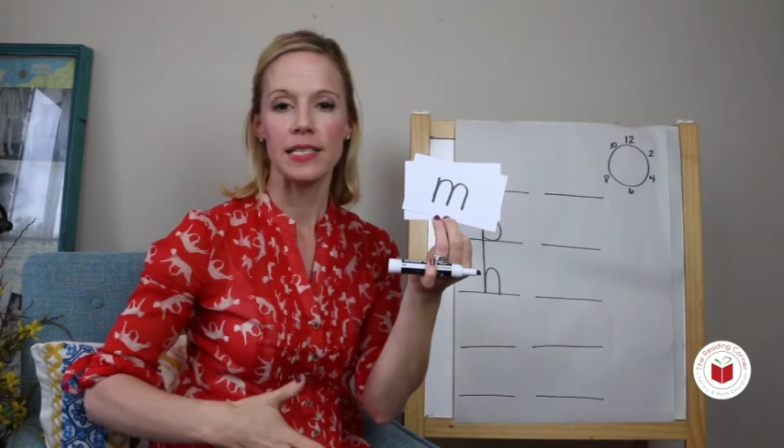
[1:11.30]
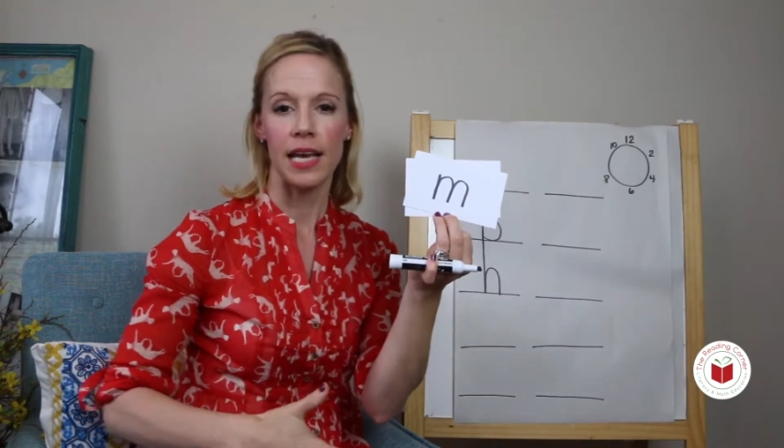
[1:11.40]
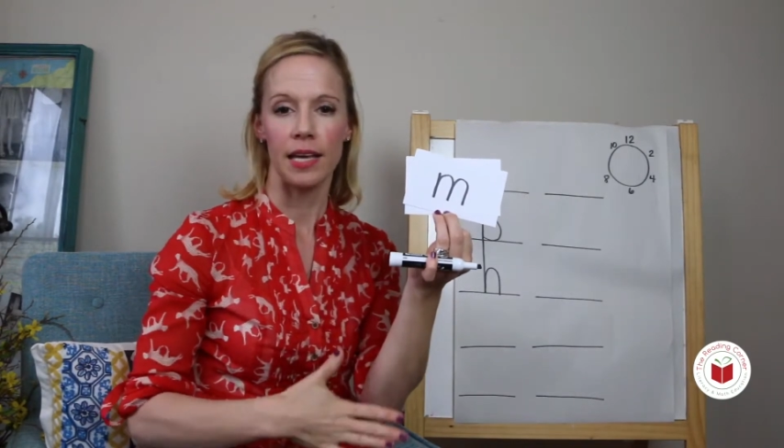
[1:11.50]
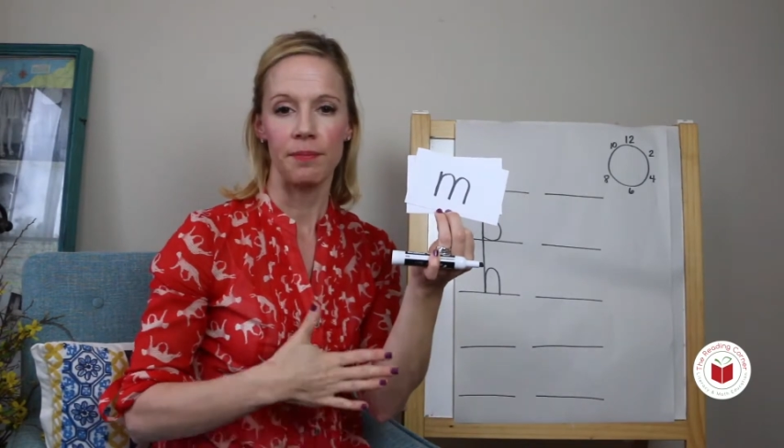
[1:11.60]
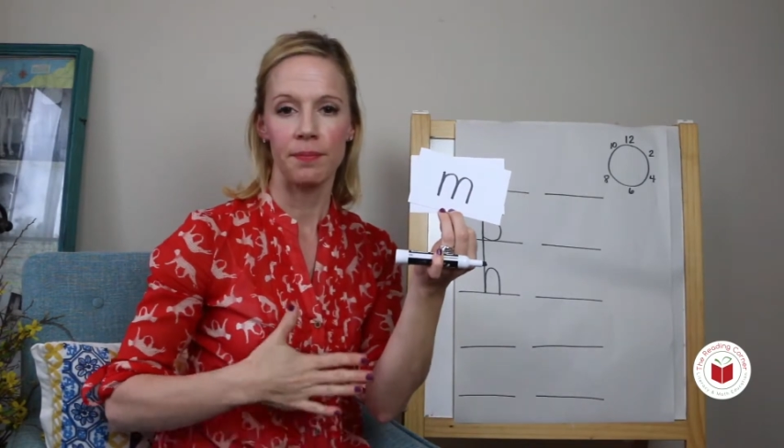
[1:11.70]

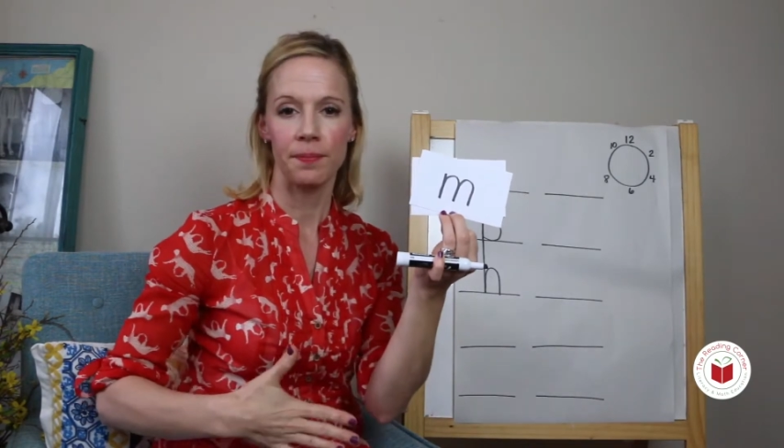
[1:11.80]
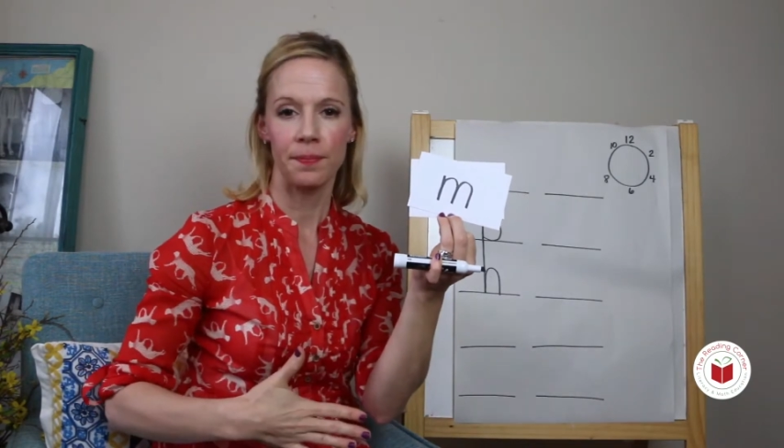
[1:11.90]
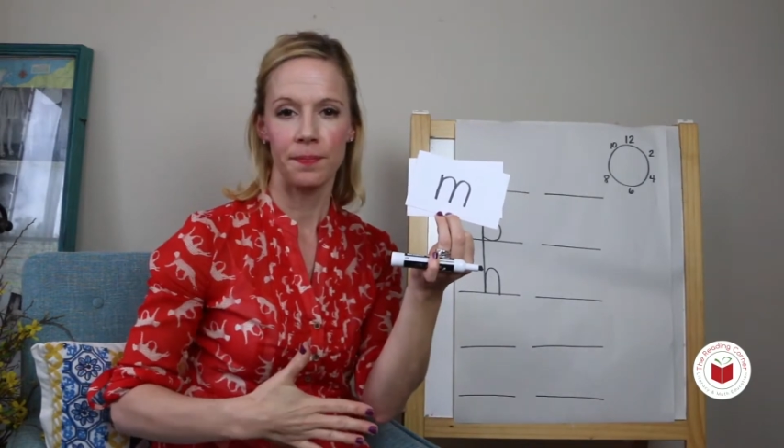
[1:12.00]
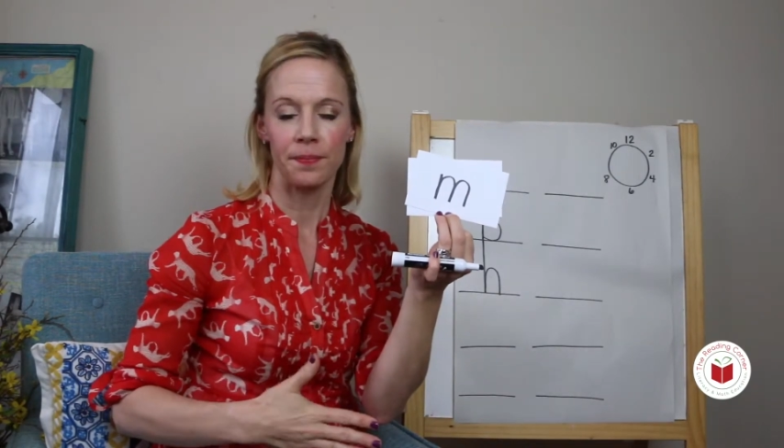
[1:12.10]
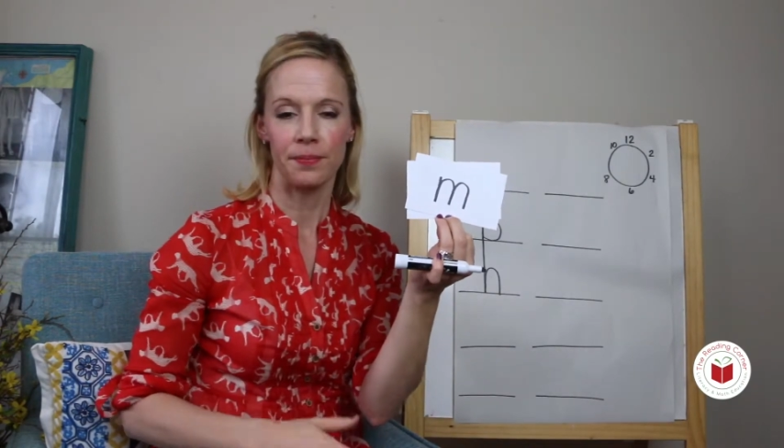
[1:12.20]
say
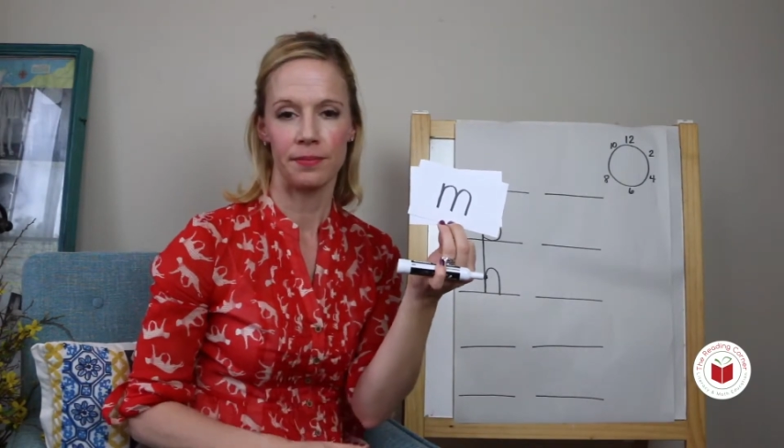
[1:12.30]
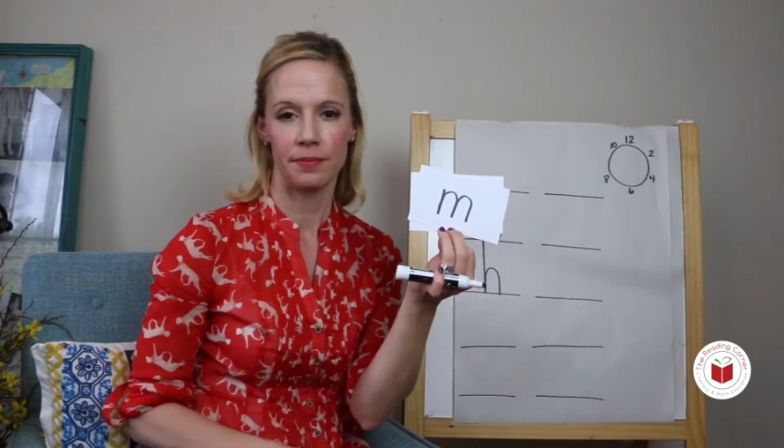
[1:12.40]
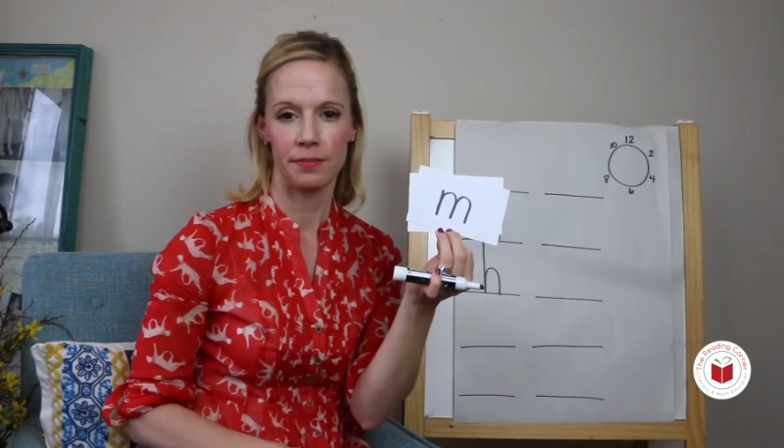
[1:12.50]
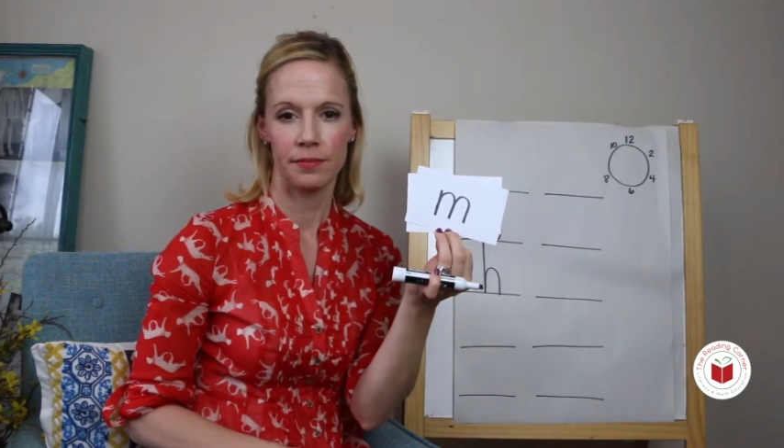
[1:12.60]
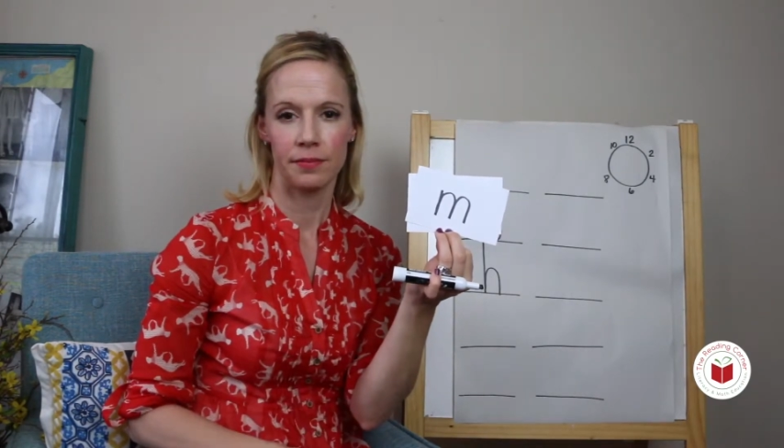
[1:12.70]
mmm.
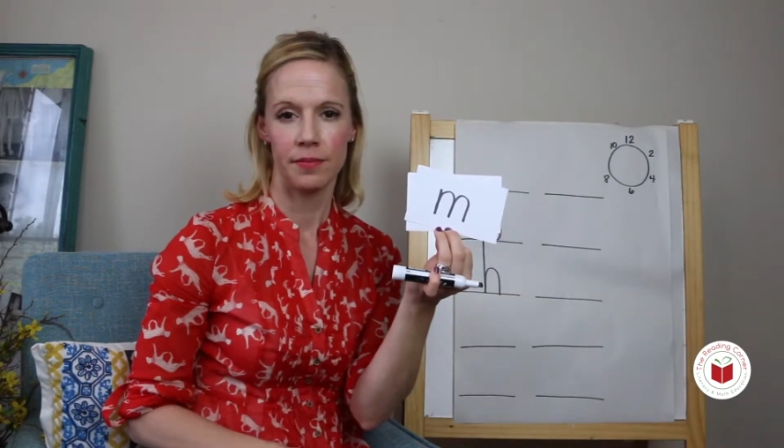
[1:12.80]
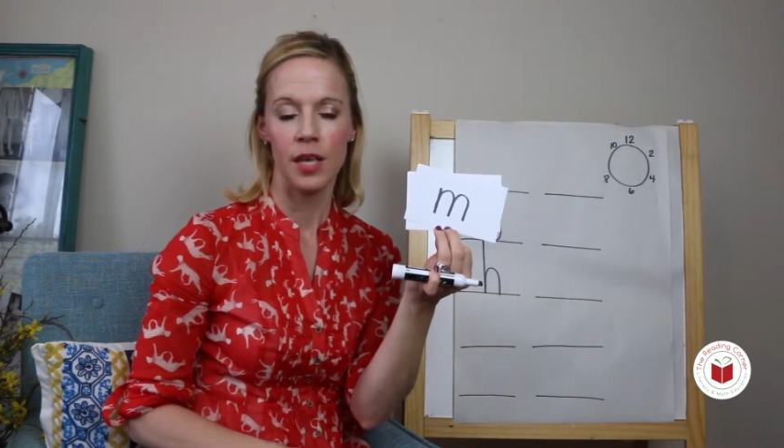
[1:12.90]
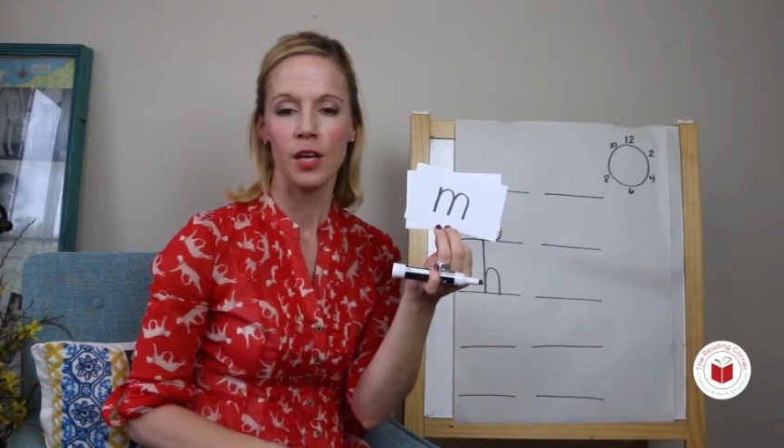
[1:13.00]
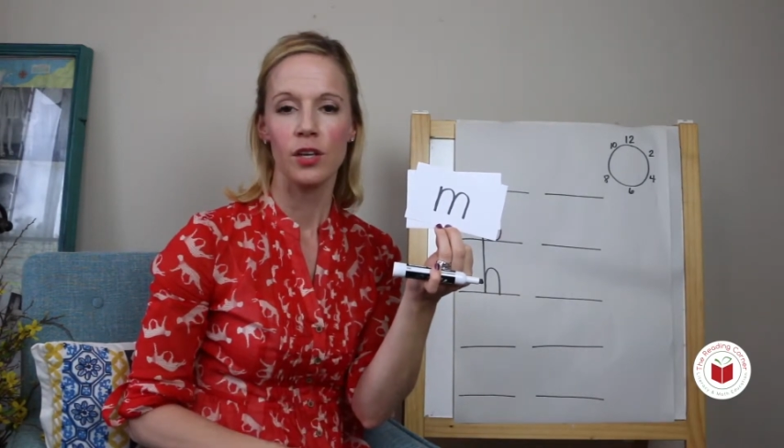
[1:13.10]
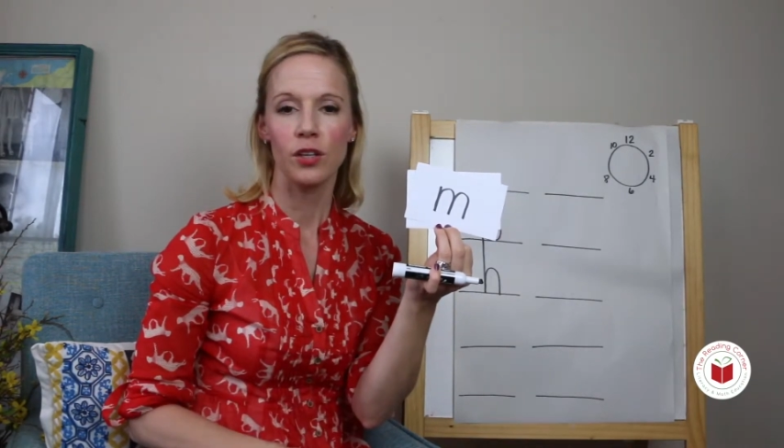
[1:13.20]

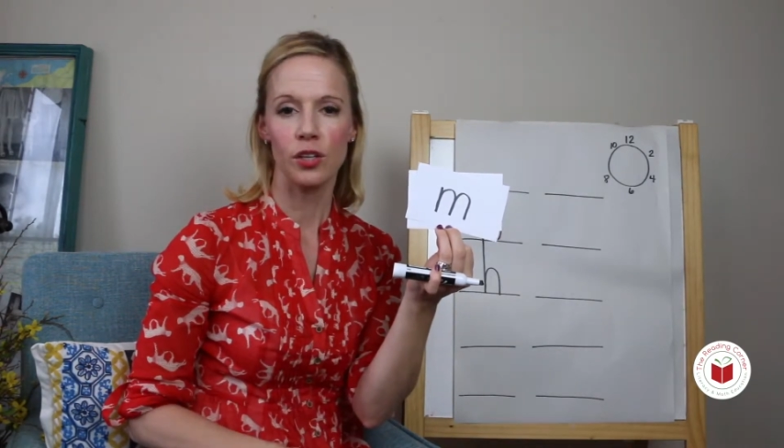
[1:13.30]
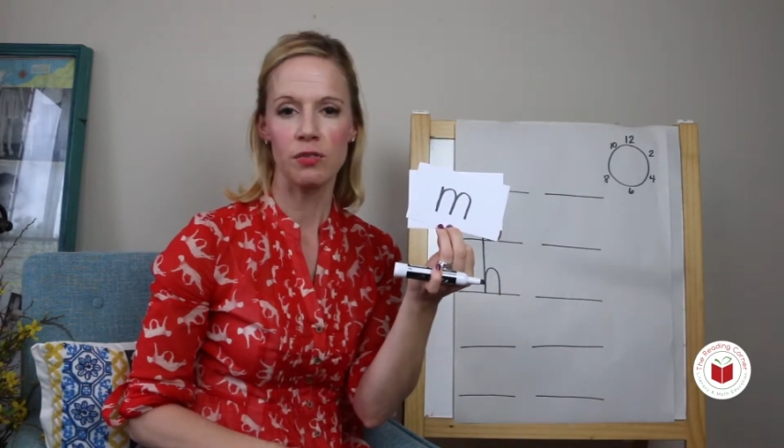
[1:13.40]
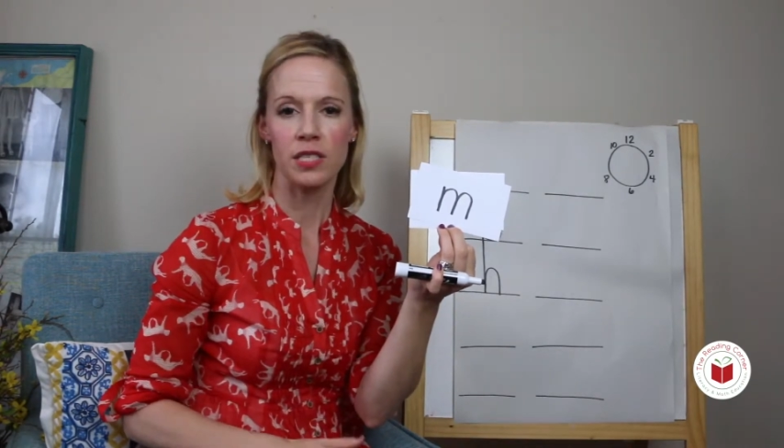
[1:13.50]
You